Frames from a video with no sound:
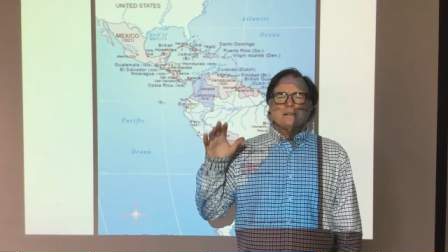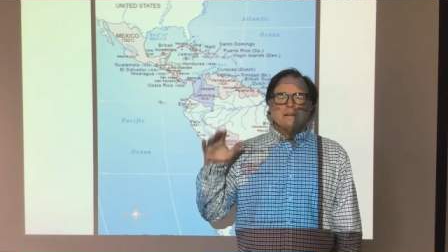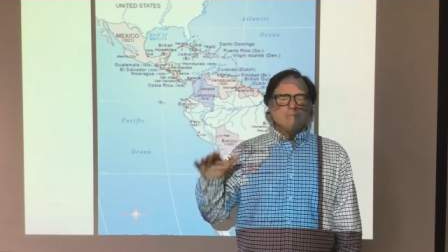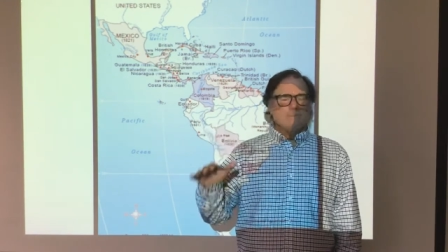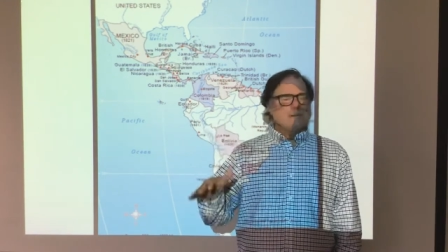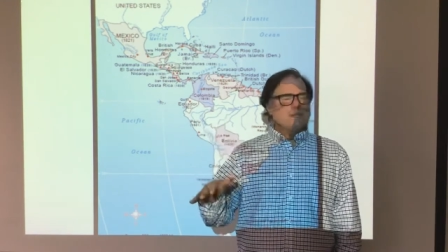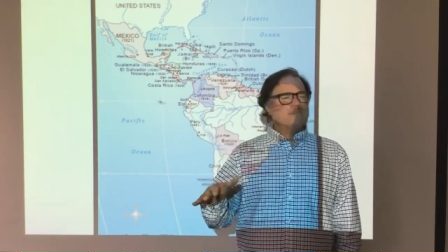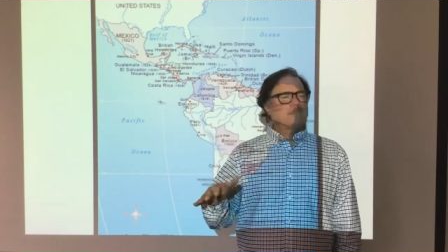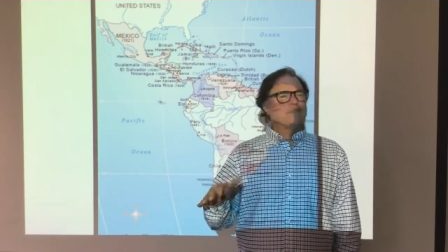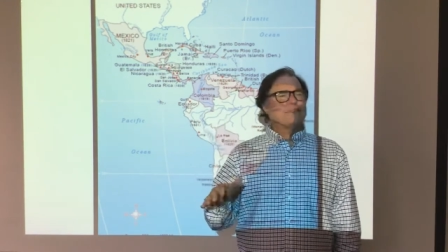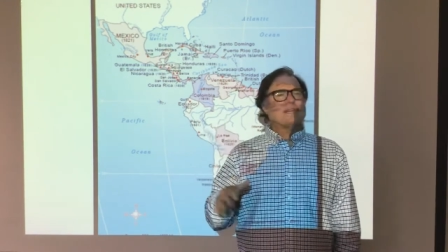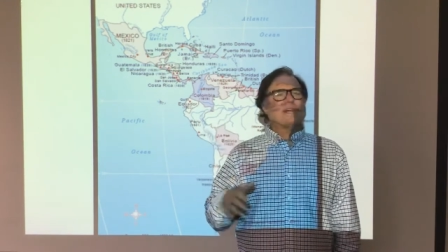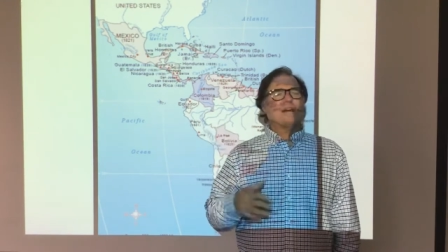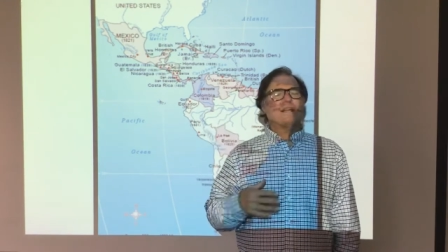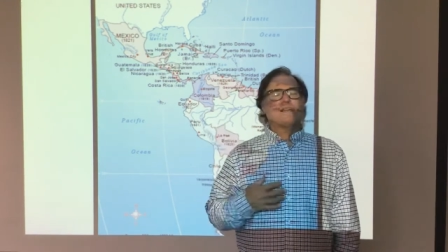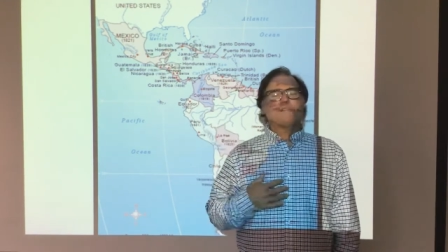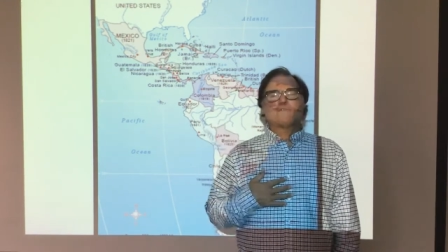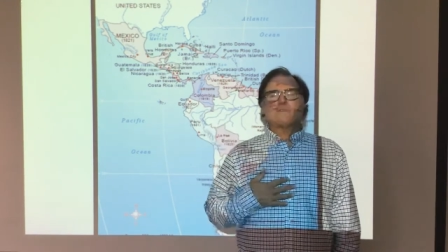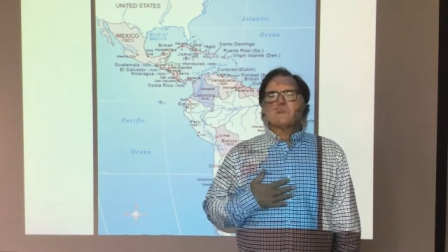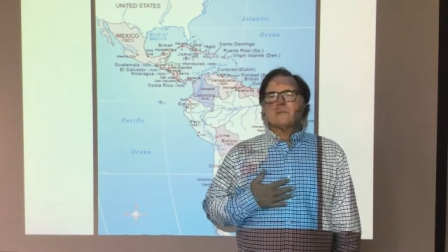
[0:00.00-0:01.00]
much of
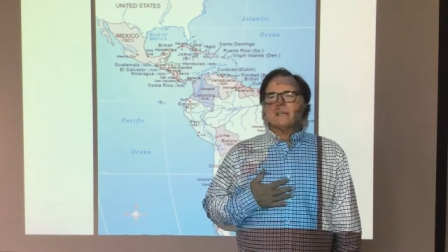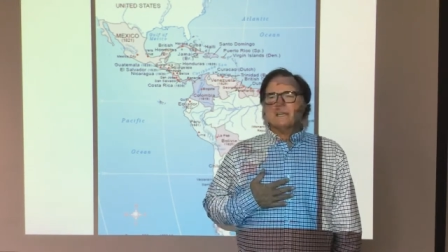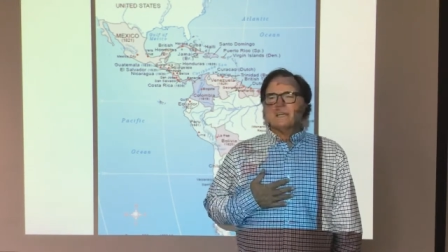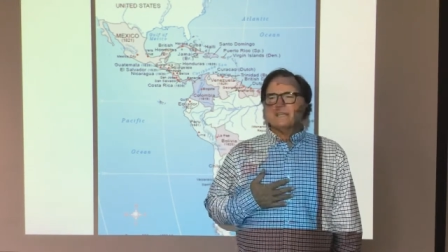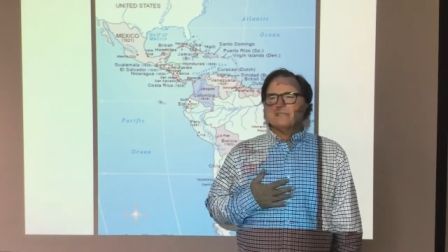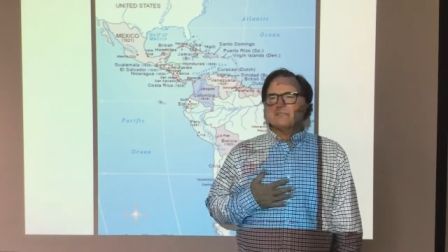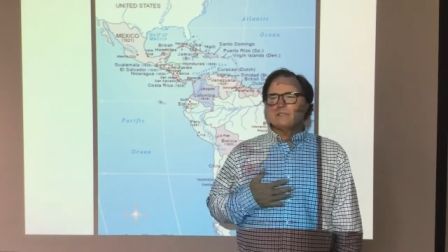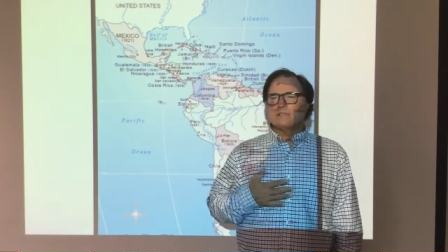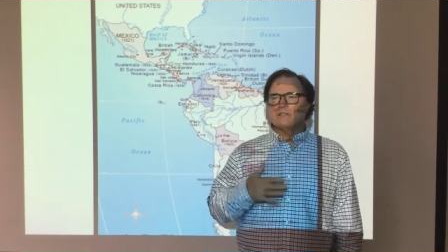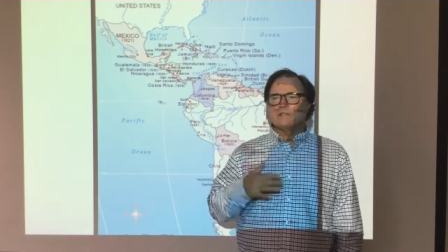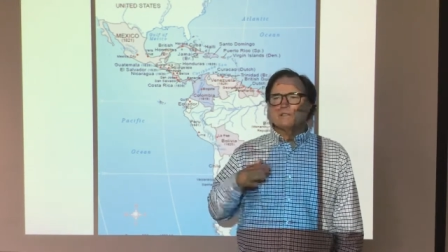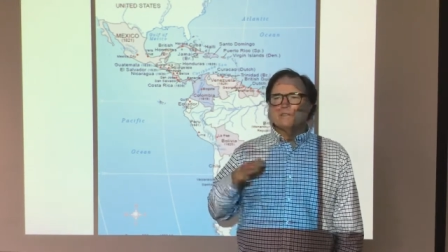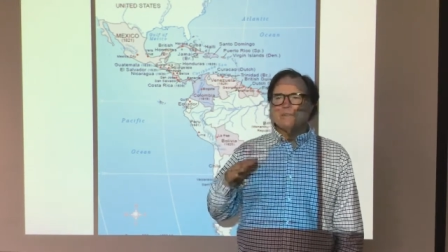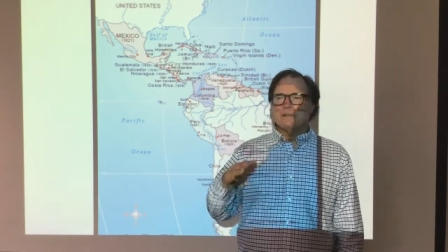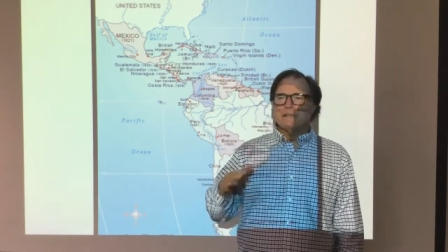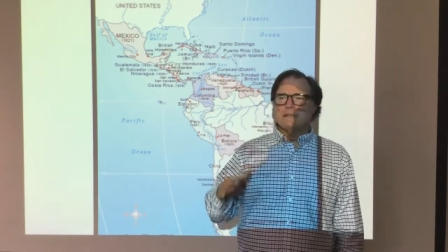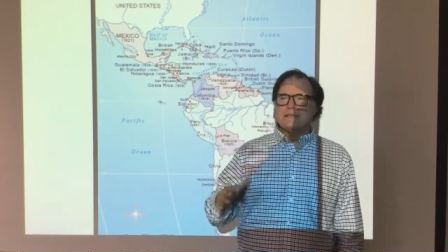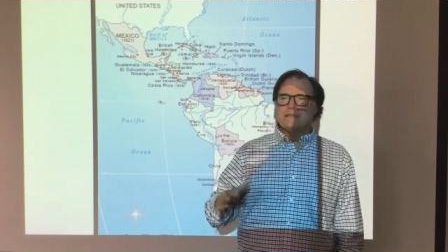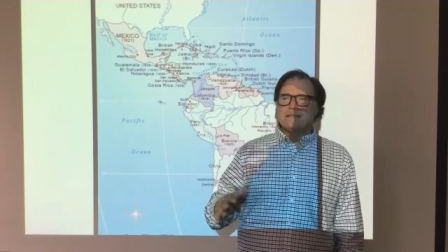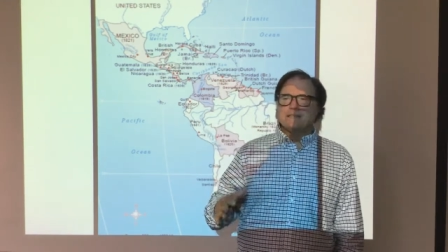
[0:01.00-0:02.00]
California history, as you
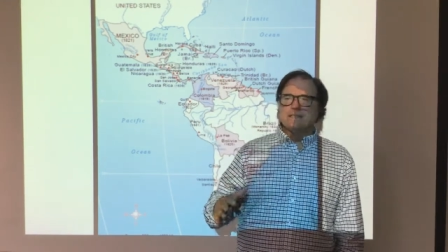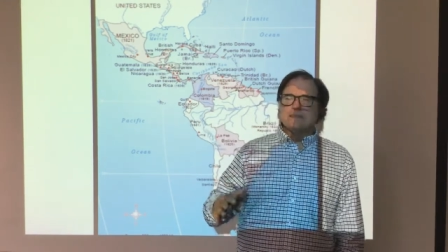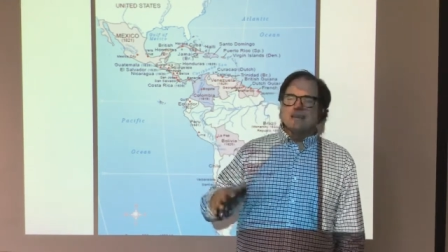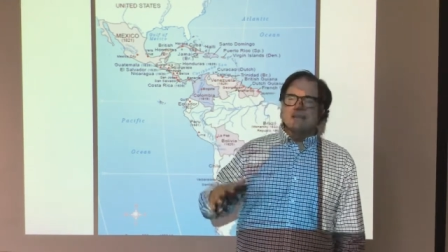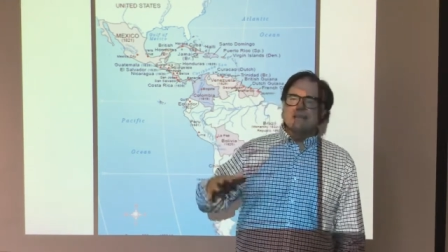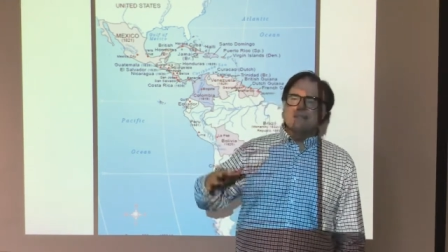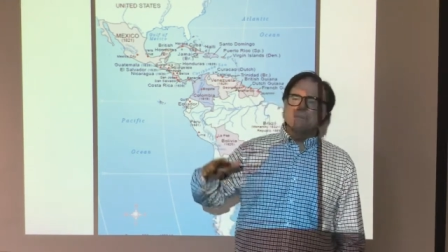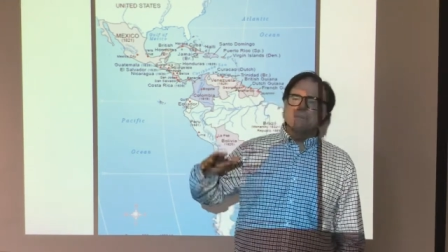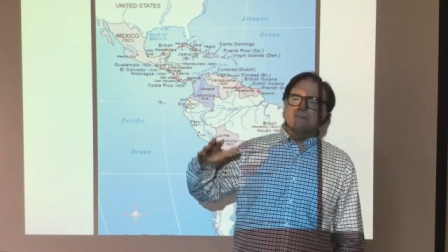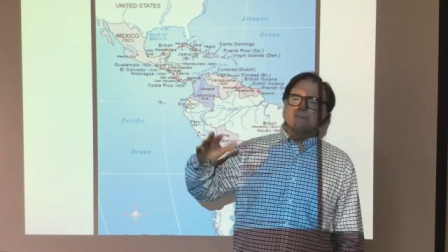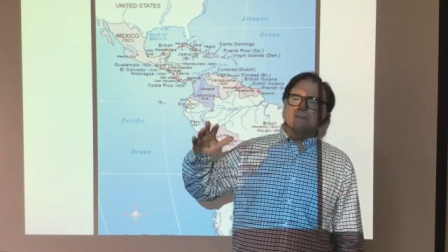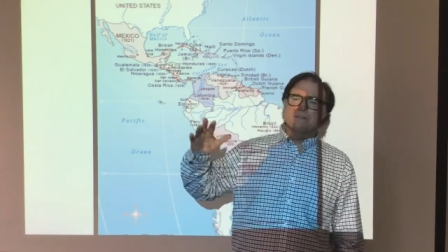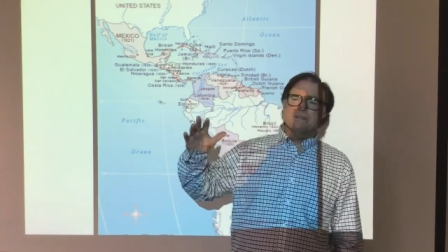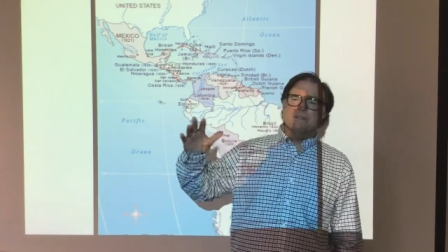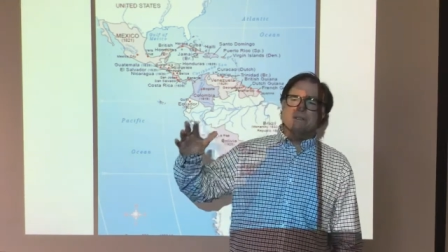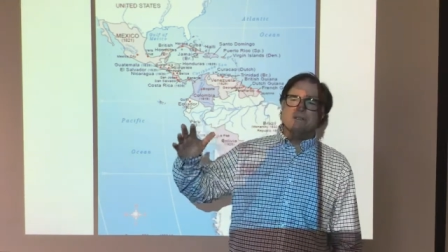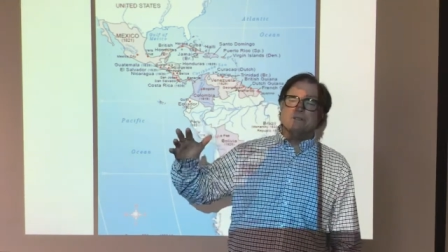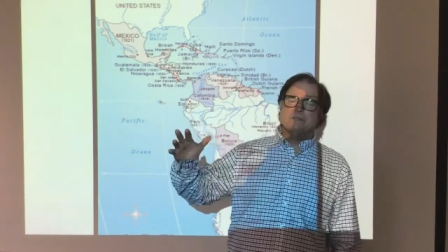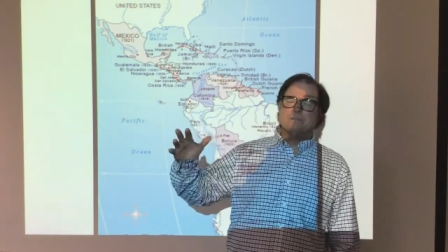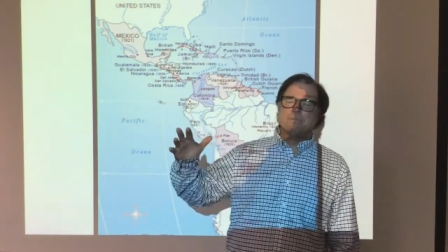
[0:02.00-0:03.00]
read it in the textbooks and
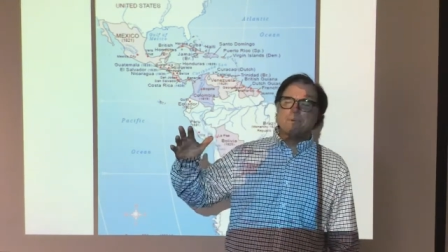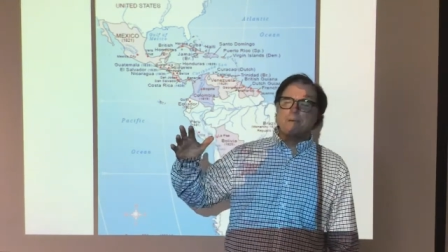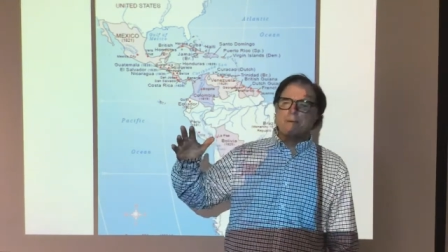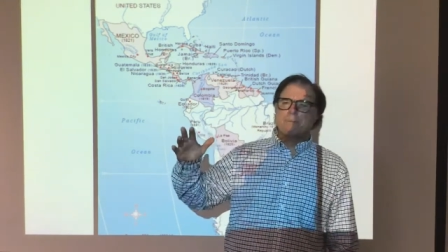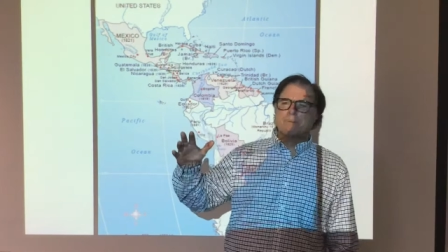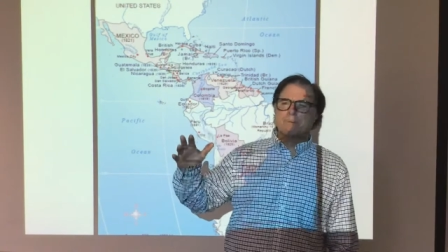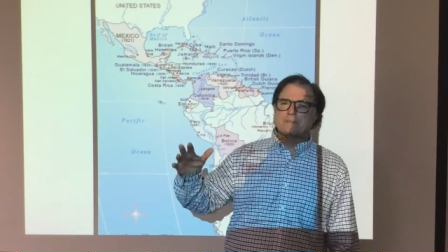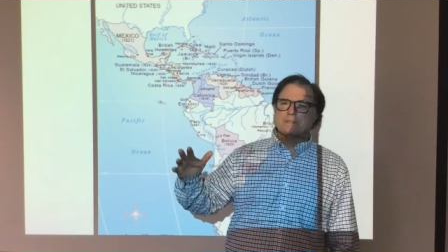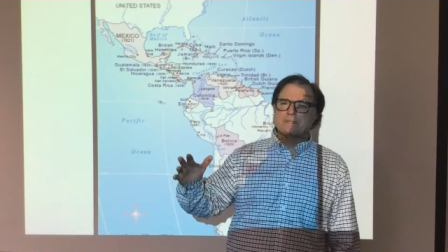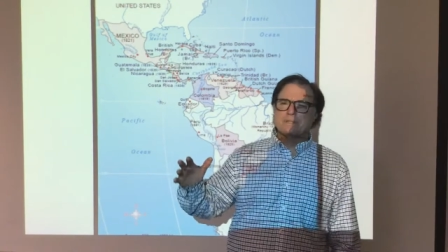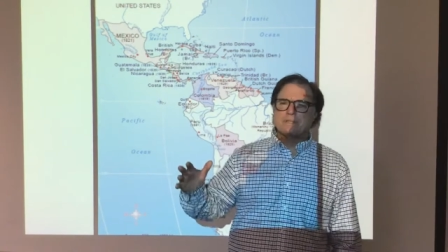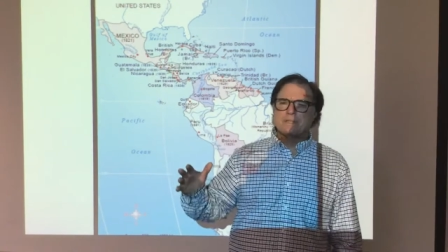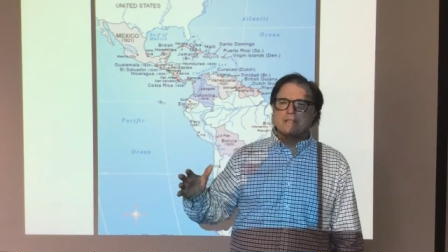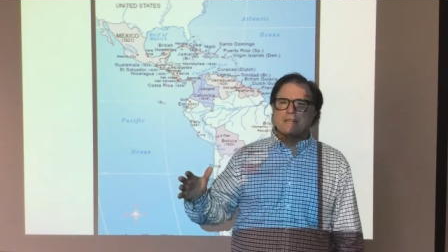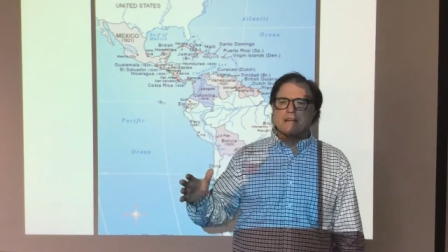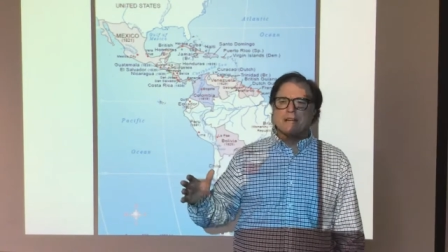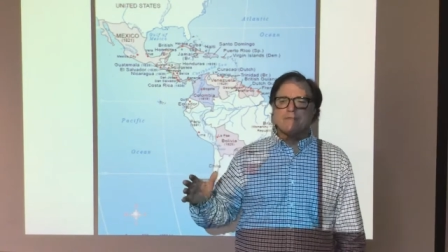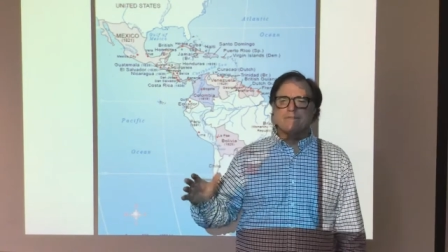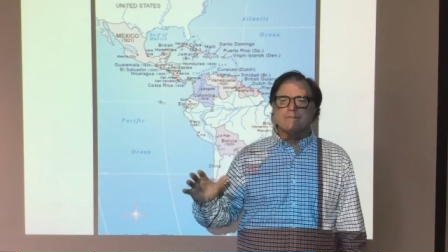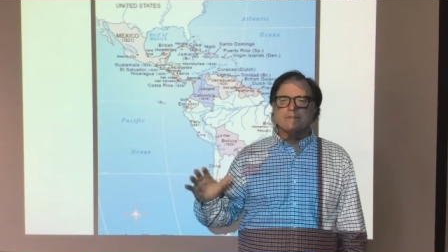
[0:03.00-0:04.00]
the newspapers and
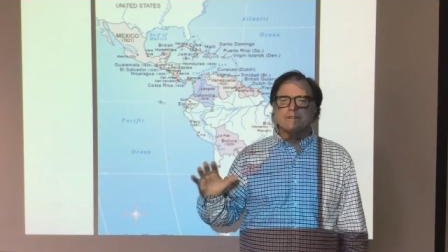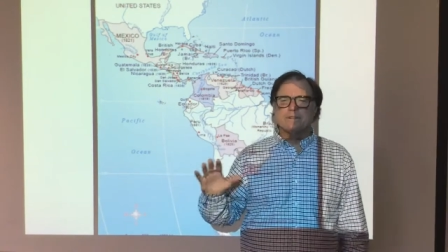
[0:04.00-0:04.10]
stuff,